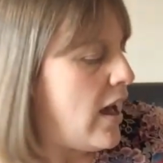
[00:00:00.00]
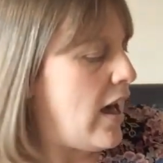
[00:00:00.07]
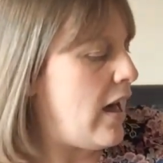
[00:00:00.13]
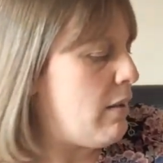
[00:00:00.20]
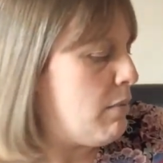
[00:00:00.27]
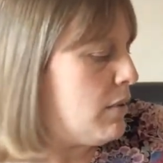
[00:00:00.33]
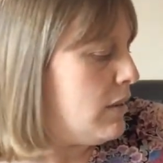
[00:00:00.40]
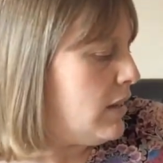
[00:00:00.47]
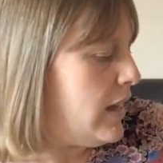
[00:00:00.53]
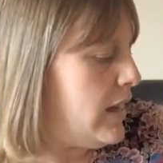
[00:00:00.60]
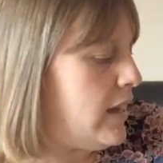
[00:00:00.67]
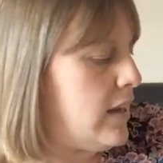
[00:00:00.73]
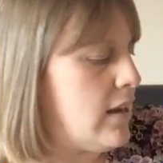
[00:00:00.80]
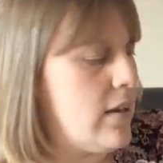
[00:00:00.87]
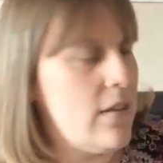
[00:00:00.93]
I will
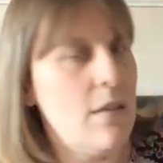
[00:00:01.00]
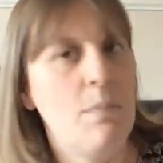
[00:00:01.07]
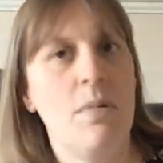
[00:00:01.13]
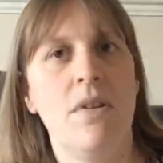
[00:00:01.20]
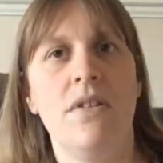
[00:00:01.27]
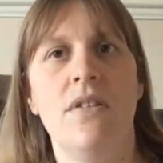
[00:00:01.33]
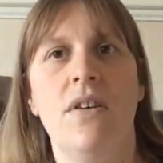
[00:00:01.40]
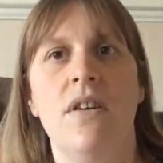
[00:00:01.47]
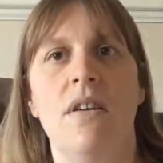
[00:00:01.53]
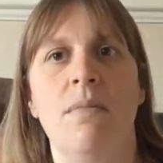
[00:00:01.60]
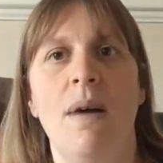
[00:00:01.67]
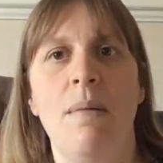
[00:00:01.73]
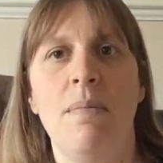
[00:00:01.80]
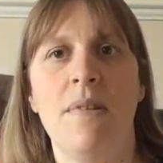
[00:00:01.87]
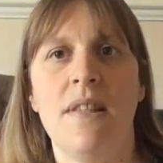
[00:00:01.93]
link the blood donor
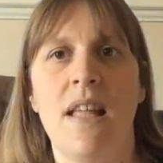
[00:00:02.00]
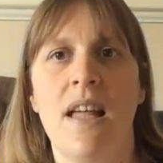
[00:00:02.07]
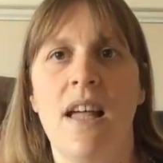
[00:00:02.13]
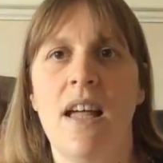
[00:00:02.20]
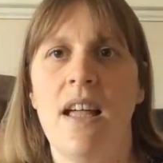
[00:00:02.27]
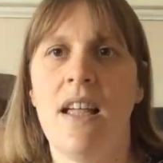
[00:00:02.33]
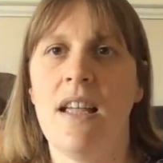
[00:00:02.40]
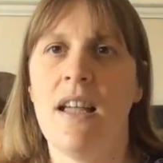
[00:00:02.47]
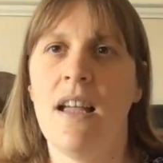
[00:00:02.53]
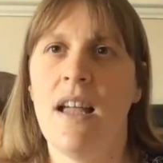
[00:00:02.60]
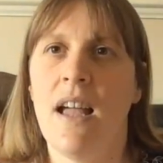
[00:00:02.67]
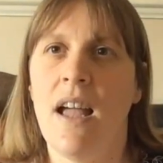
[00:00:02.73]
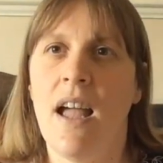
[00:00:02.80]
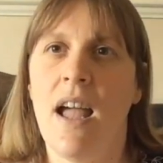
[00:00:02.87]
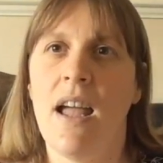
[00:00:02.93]
website
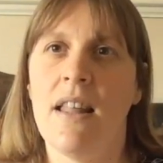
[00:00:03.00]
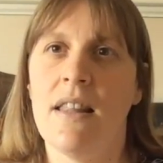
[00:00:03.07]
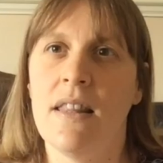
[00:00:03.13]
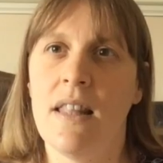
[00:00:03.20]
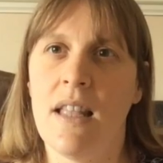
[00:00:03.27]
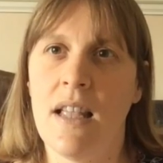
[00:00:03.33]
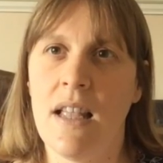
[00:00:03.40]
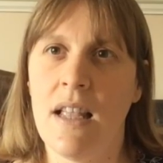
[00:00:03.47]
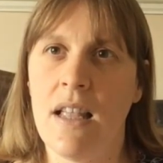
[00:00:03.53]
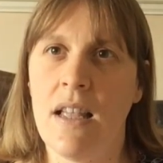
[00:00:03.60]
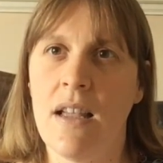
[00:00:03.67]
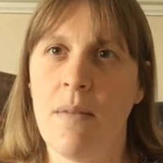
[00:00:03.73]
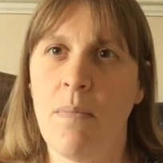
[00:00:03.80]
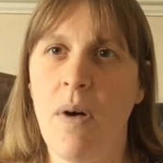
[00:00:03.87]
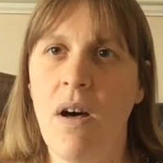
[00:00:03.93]
in
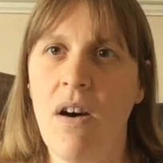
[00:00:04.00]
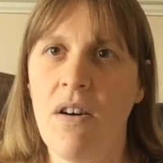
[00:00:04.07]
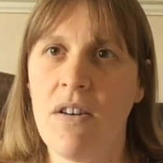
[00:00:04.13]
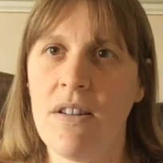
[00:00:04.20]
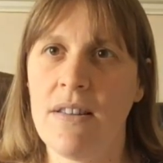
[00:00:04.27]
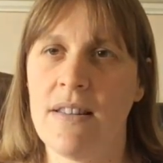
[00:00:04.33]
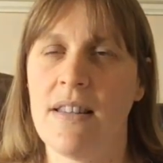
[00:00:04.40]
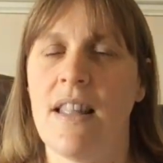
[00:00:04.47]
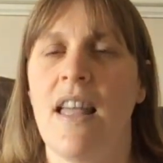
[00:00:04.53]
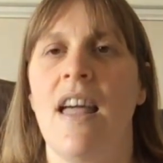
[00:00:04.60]
the box.